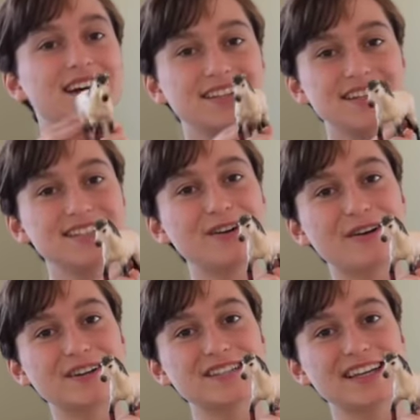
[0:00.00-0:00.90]
this
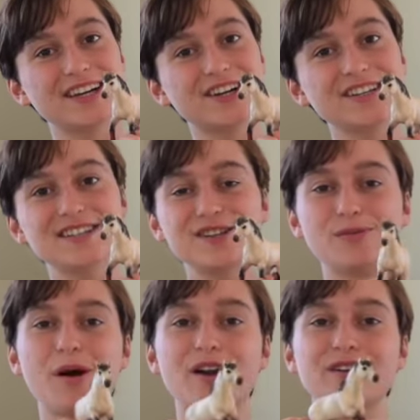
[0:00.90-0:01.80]
horse here, this little
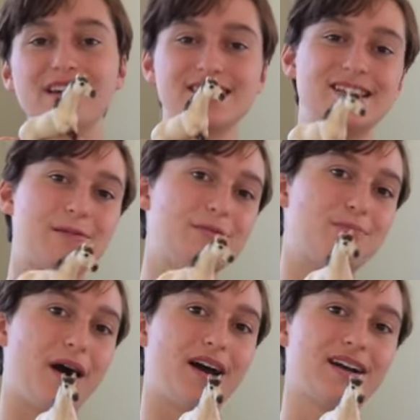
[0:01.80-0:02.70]
model, is named
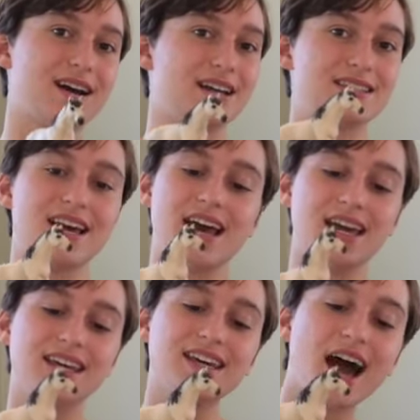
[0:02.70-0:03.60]
Buck because
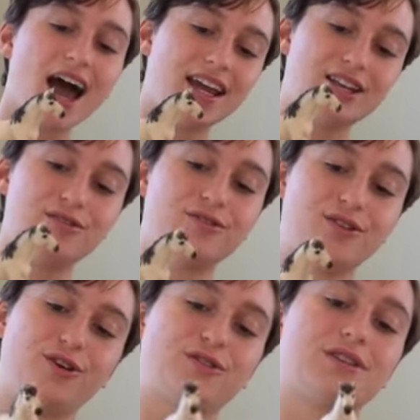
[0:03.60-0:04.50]
he kind of
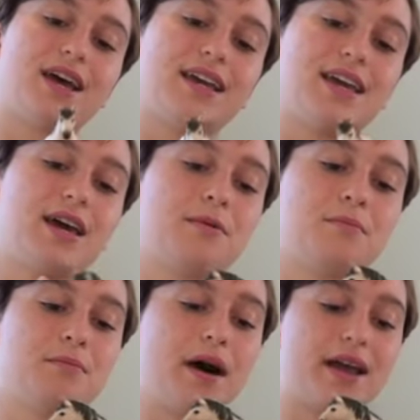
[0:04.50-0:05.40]
looked like
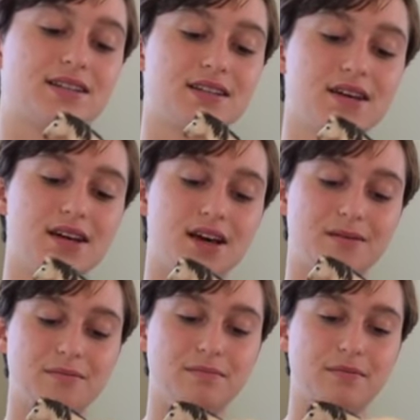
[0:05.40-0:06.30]
him, but
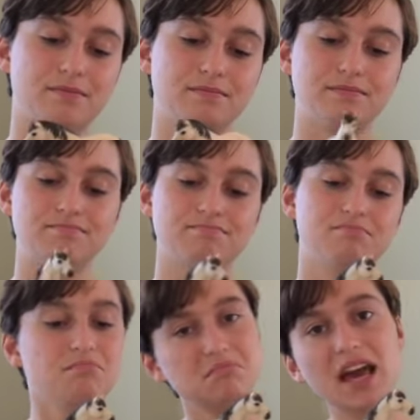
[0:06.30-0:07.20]

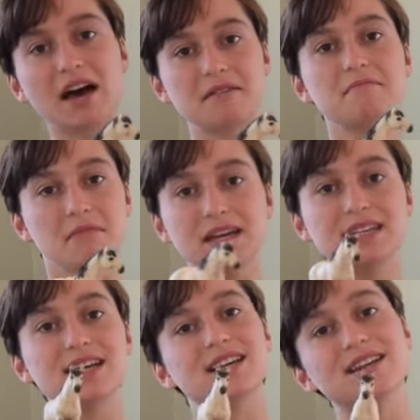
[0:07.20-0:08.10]
yeah, he
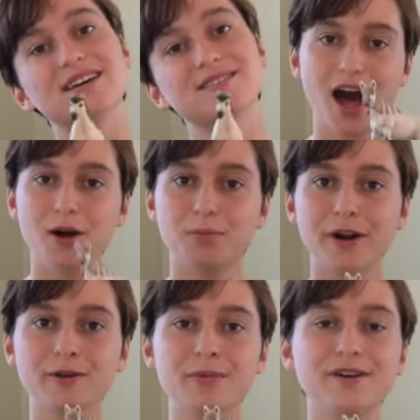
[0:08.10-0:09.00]
did.
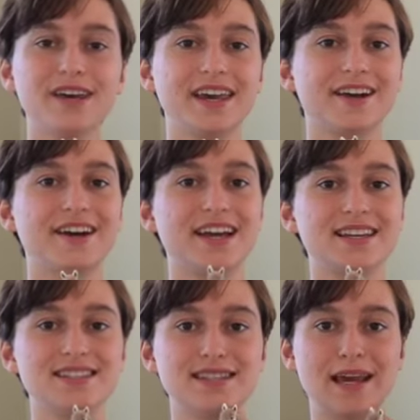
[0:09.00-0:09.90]
Buttermilk here
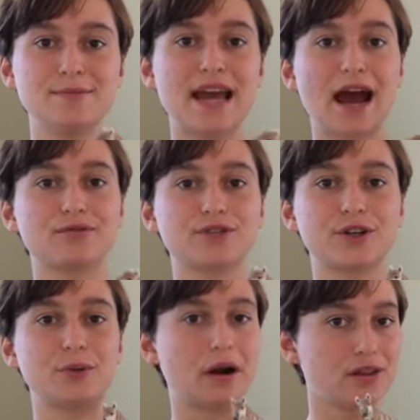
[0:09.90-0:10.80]
is named
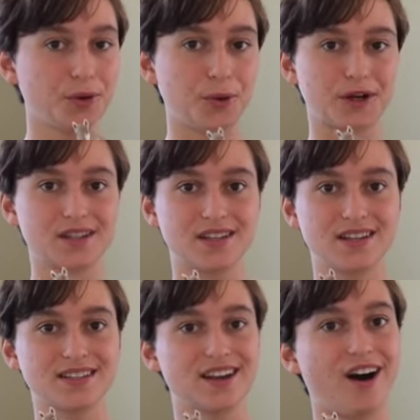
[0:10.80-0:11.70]
after one of the
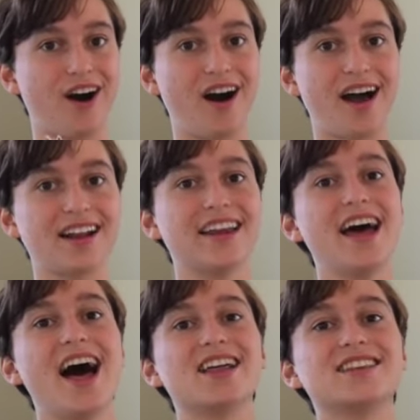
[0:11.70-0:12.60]
horses on
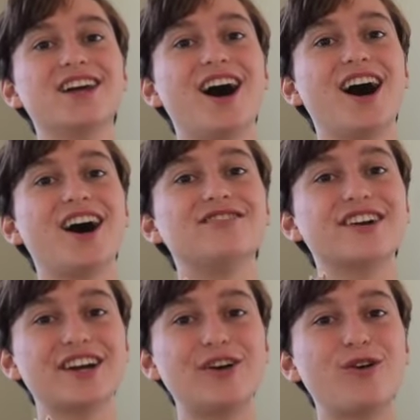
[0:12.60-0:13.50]
the
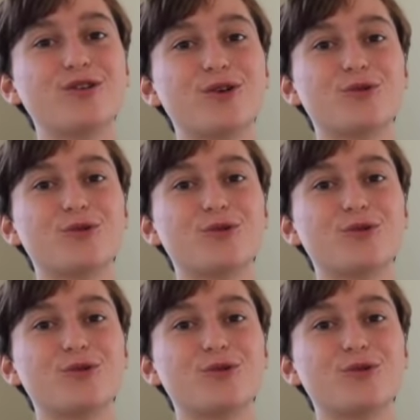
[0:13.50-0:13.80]
very old